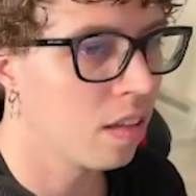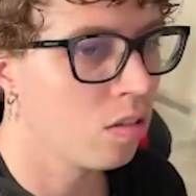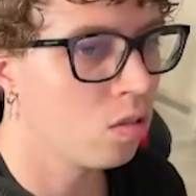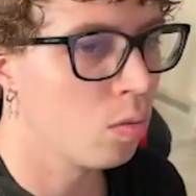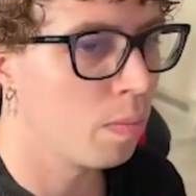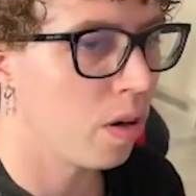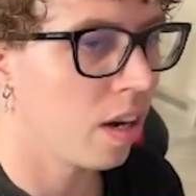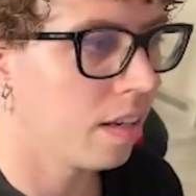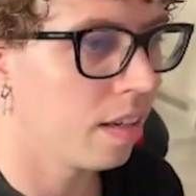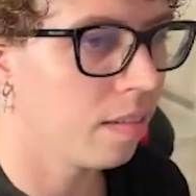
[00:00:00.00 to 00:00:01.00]
Super
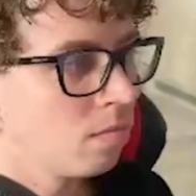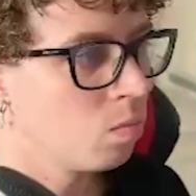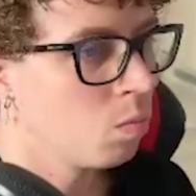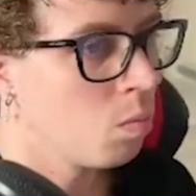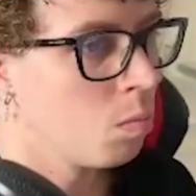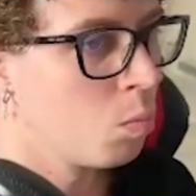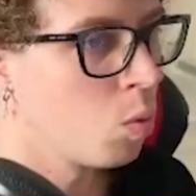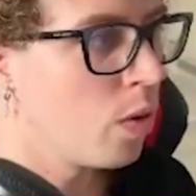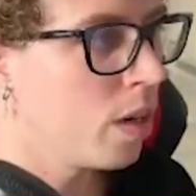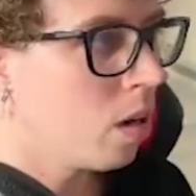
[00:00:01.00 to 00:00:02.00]
handy.
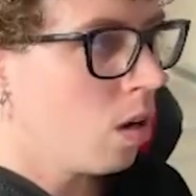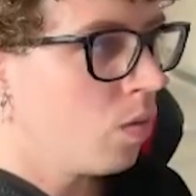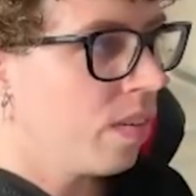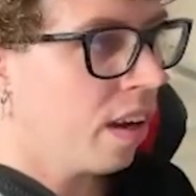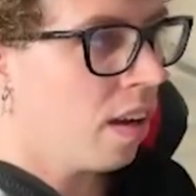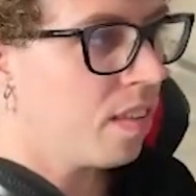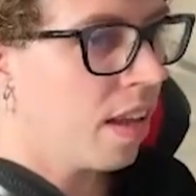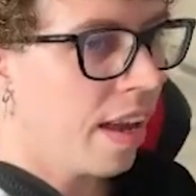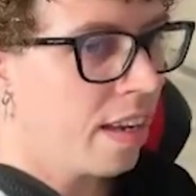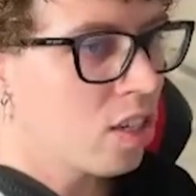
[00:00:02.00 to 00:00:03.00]
Moving on, we have
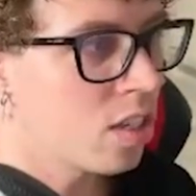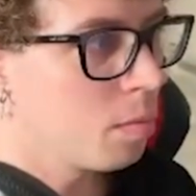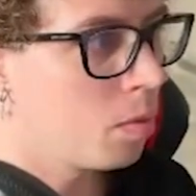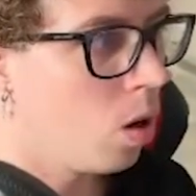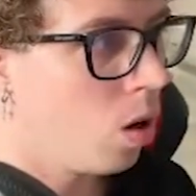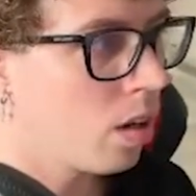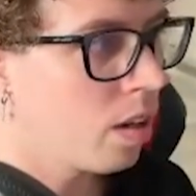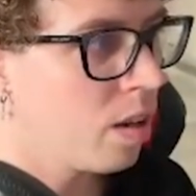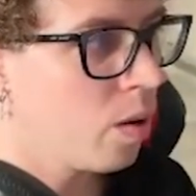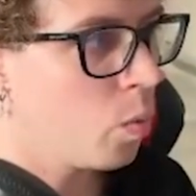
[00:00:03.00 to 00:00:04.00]
the action block.
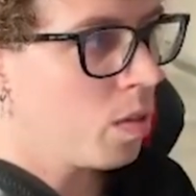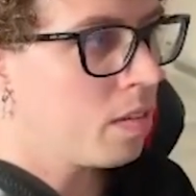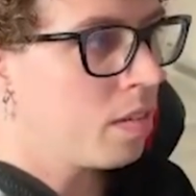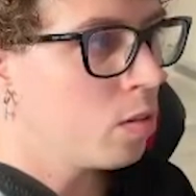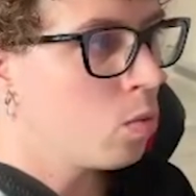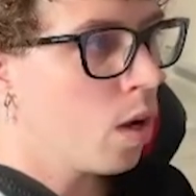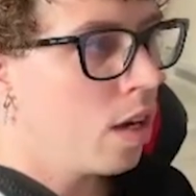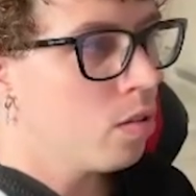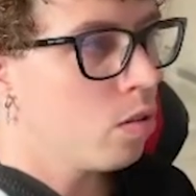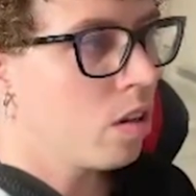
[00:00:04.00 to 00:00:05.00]
With this
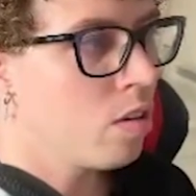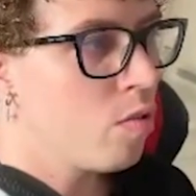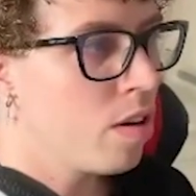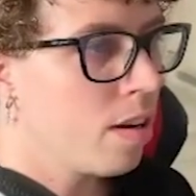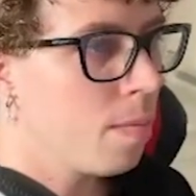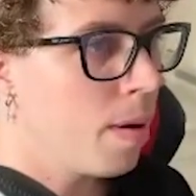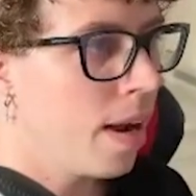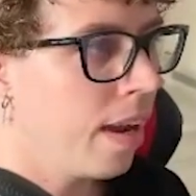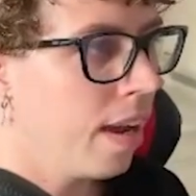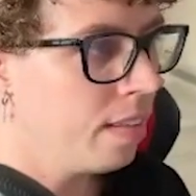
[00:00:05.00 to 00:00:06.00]
one you can trigger
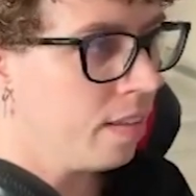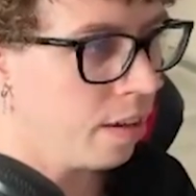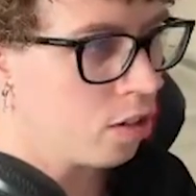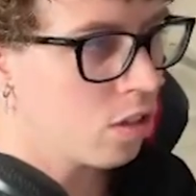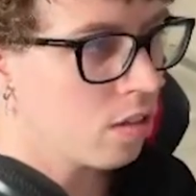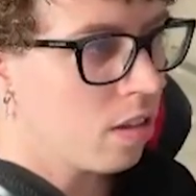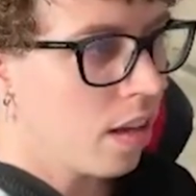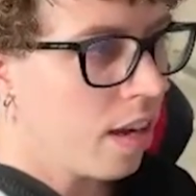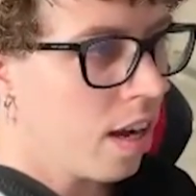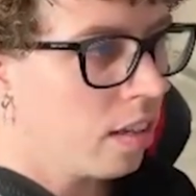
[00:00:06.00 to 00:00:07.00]
backend actions
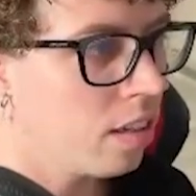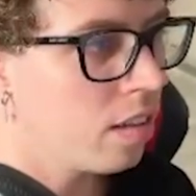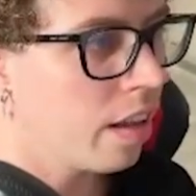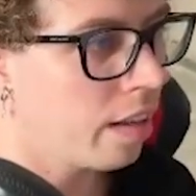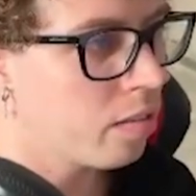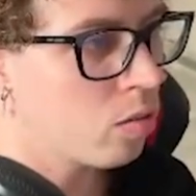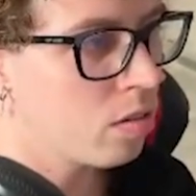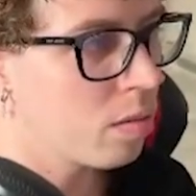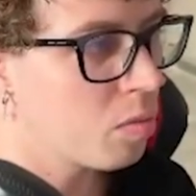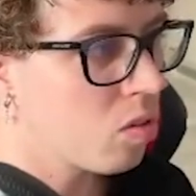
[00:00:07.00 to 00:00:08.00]
like adding text to a
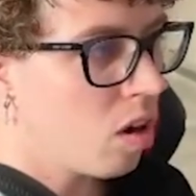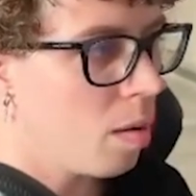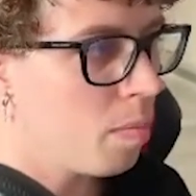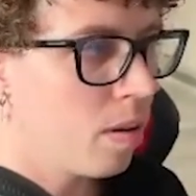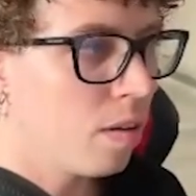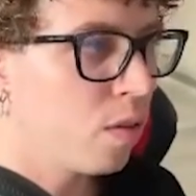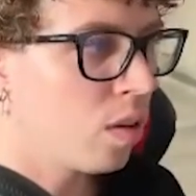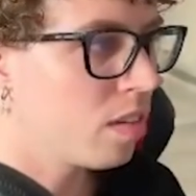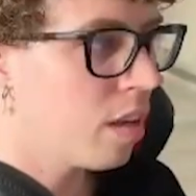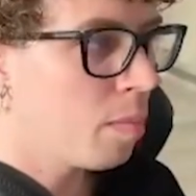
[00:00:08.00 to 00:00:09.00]
subscriber, for
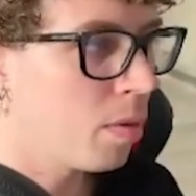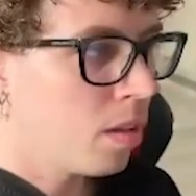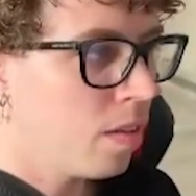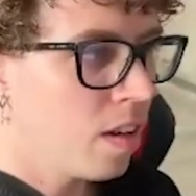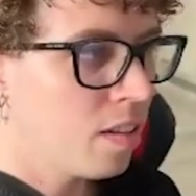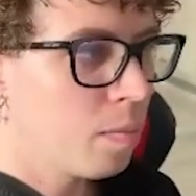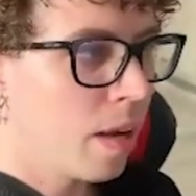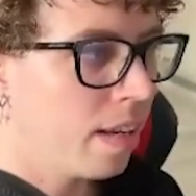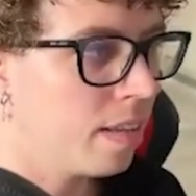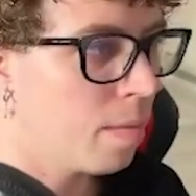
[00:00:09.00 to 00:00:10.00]
example if he has
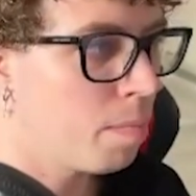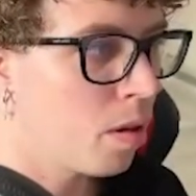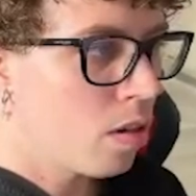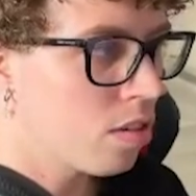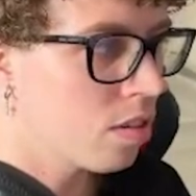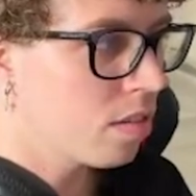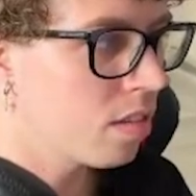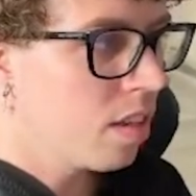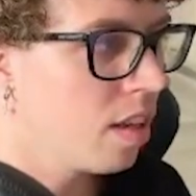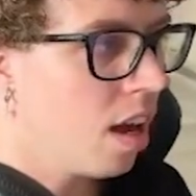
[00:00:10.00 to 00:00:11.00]
made a purchase,
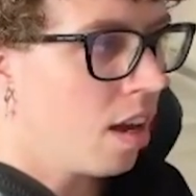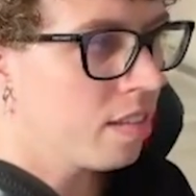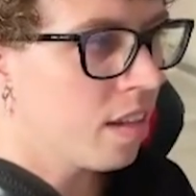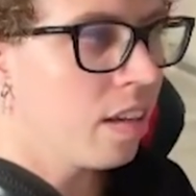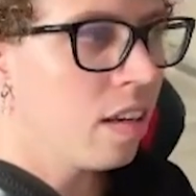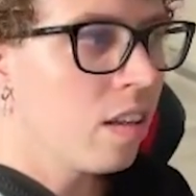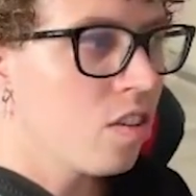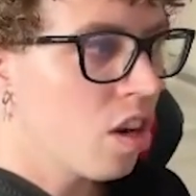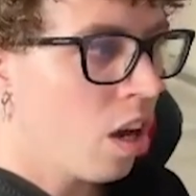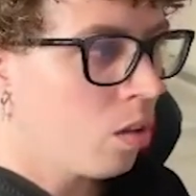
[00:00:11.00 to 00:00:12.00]
assigning a
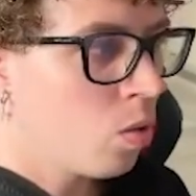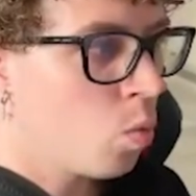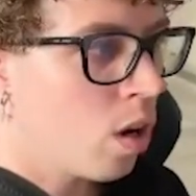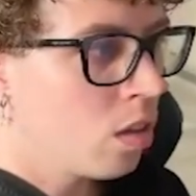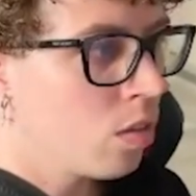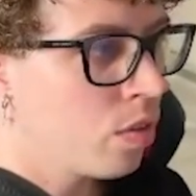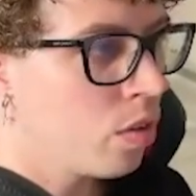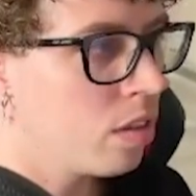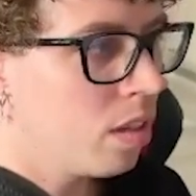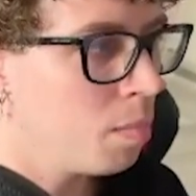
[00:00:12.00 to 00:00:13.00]
chat to one of
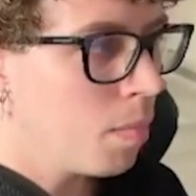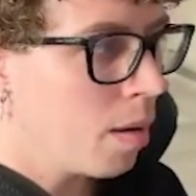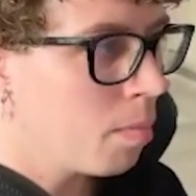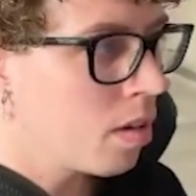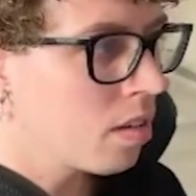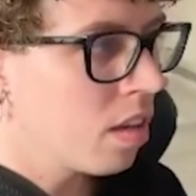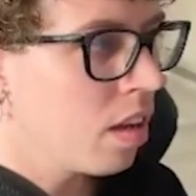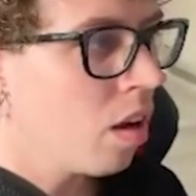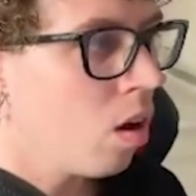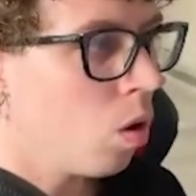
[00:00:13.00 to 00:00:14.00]
your team members,
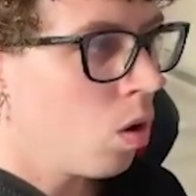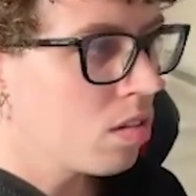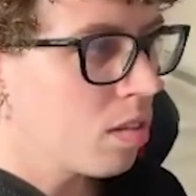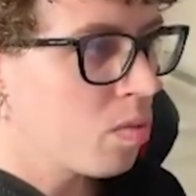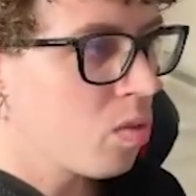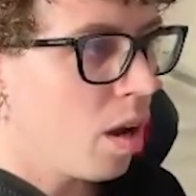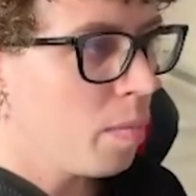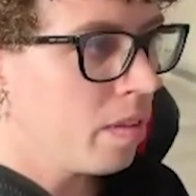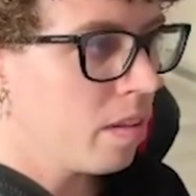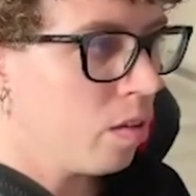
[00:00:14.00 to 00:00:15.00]
or
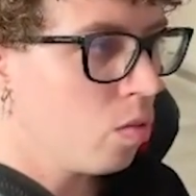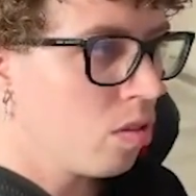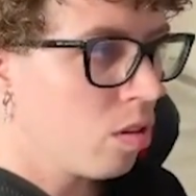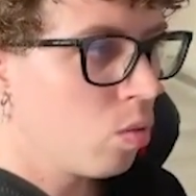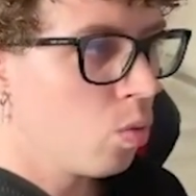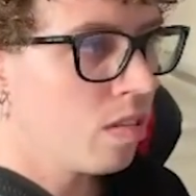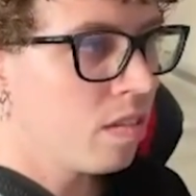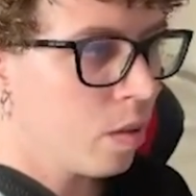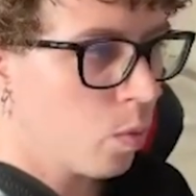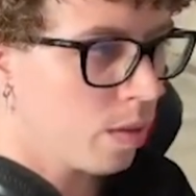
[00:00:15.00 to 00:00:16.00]
subscribing the user to a
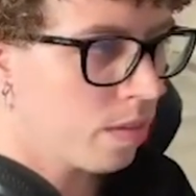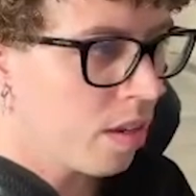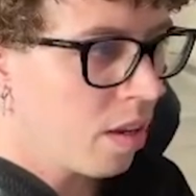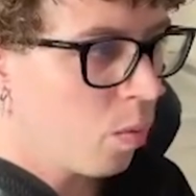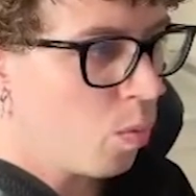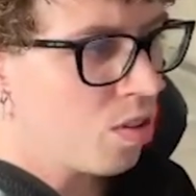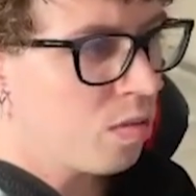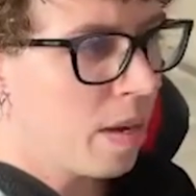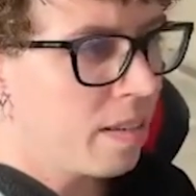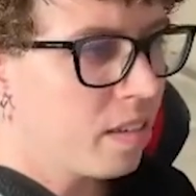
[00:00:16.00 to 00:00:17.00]
sequence, which is
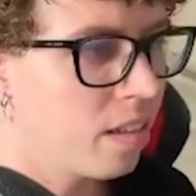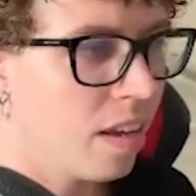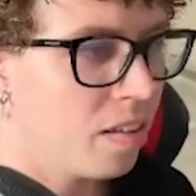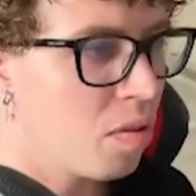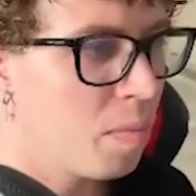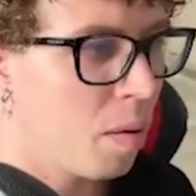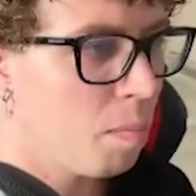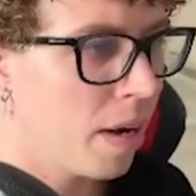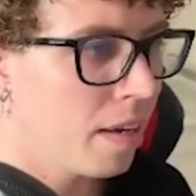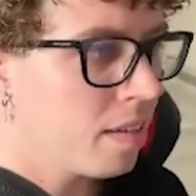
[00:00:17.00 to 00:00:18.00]
basically a drip
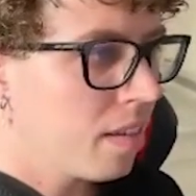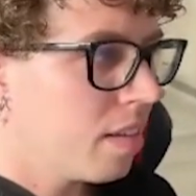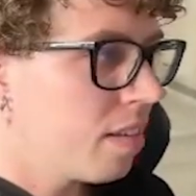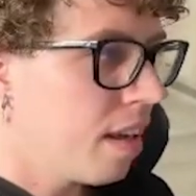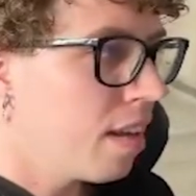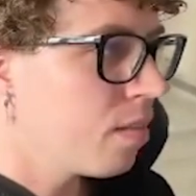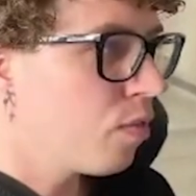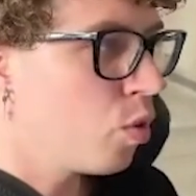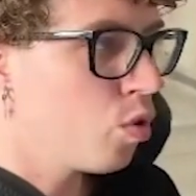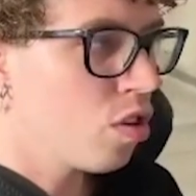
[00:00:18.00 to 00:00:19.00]
campaign that sends
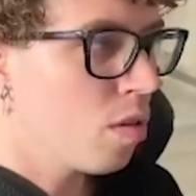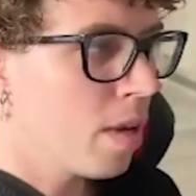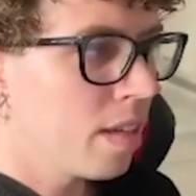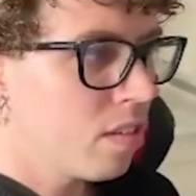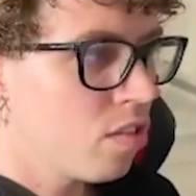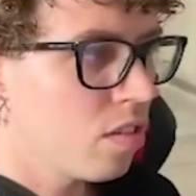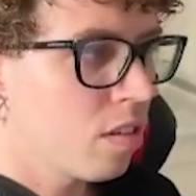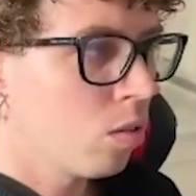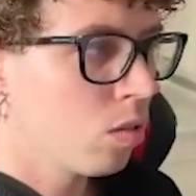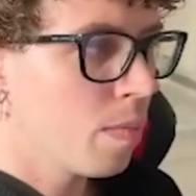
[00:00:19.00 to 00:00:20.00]
future messages
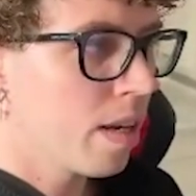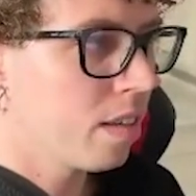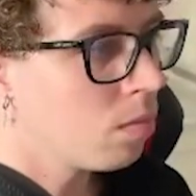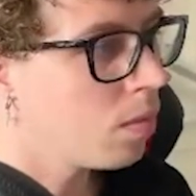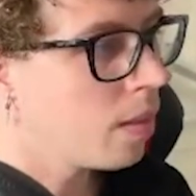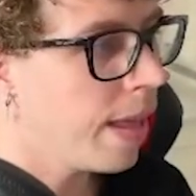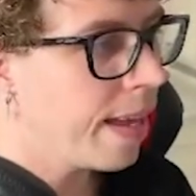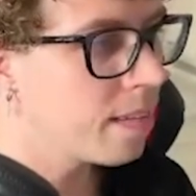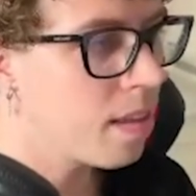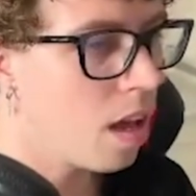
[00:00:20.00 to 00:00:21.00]
automatically.
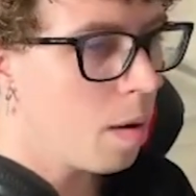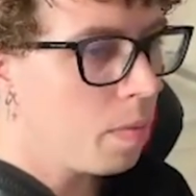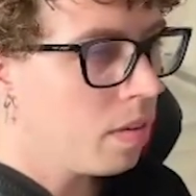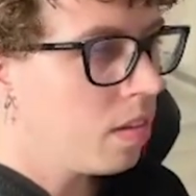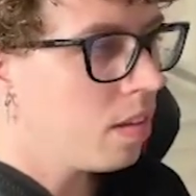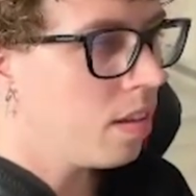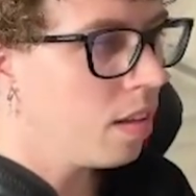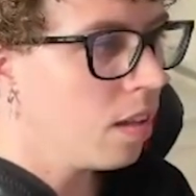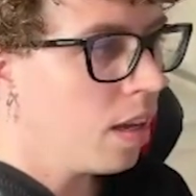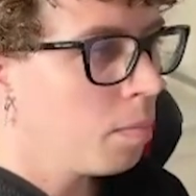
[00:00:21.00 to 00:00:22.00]
Next up is the
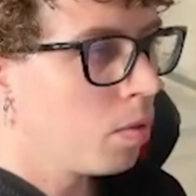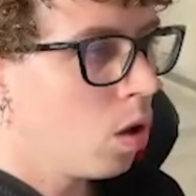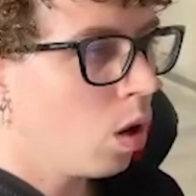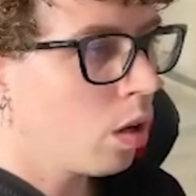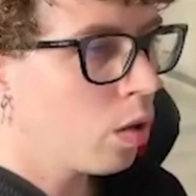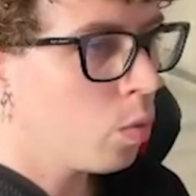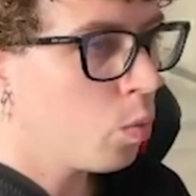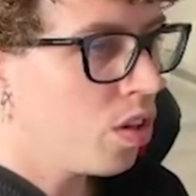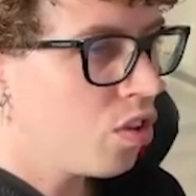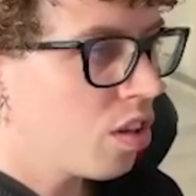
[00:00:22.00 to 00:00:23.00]
delay block,
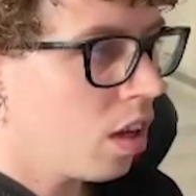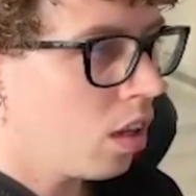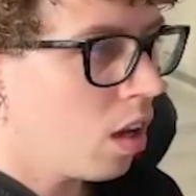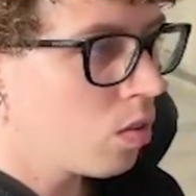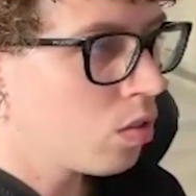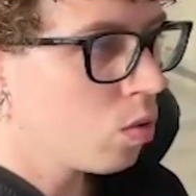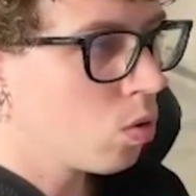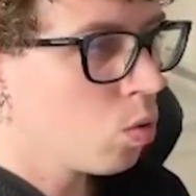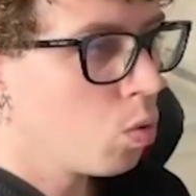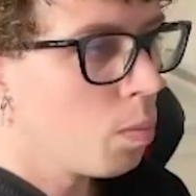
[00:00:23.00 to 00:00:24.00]
which allows you
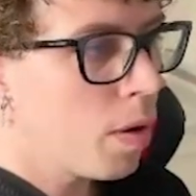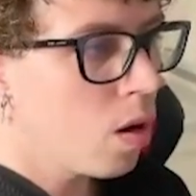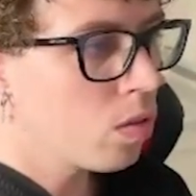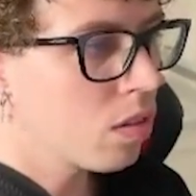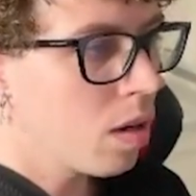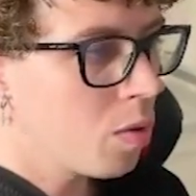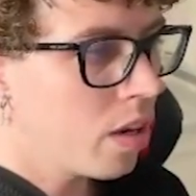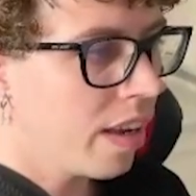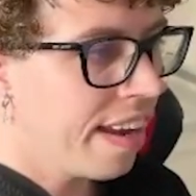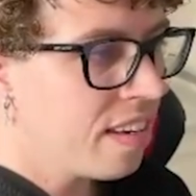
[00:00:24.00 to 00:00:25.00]
to pause
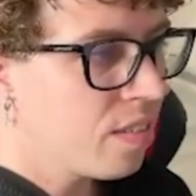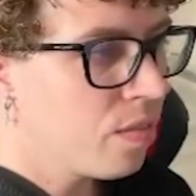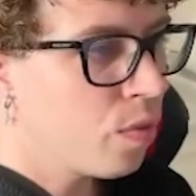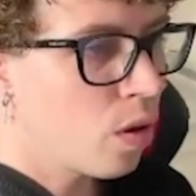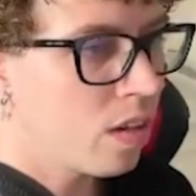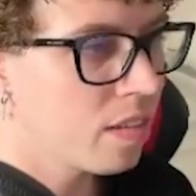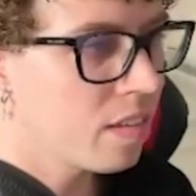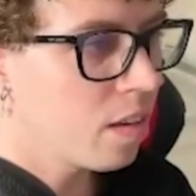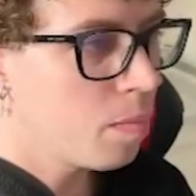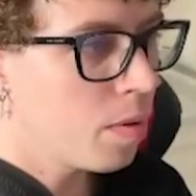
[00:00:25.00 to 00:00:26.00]
communication for a
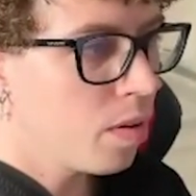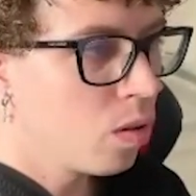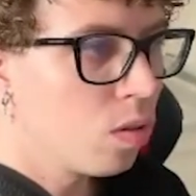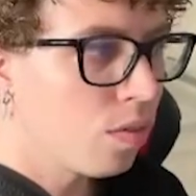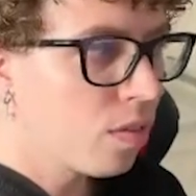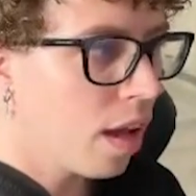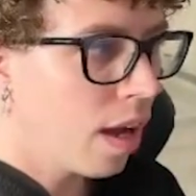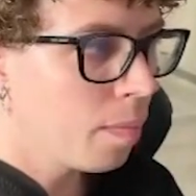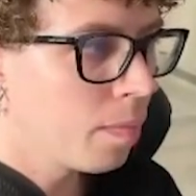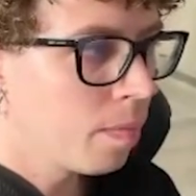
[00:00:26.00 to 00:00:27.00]
set period of
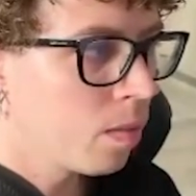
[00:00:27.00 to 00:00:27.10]
time.